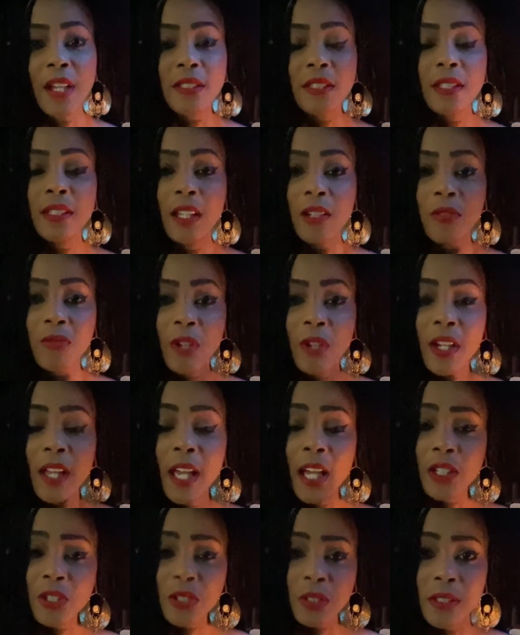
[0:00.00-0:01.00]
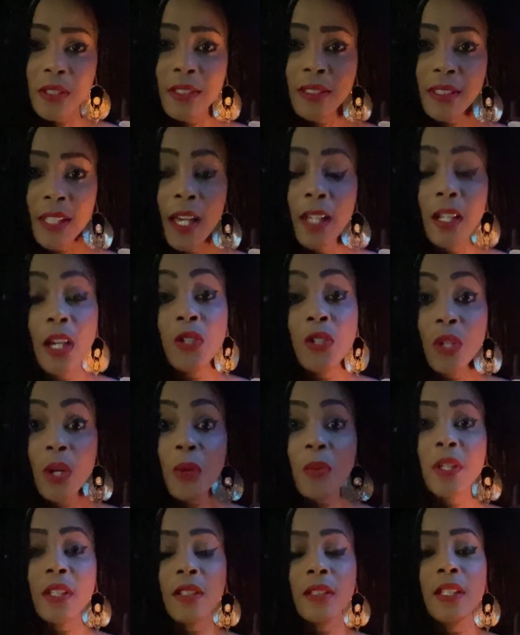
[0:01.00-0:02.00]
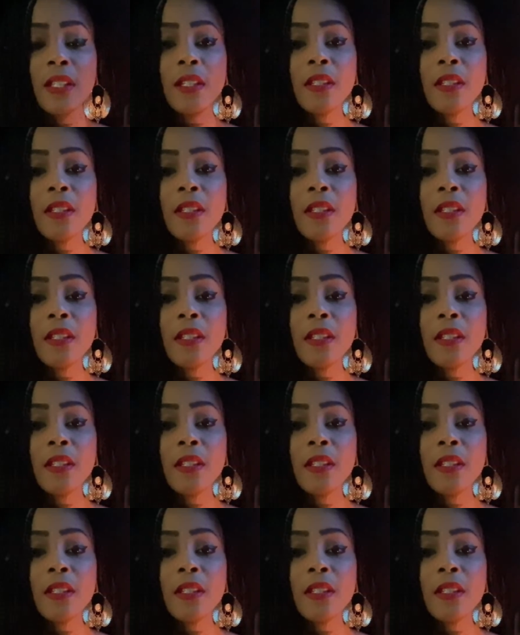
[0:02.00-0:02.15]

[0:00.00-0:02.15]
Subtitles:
and that friend actually said, unknowingly,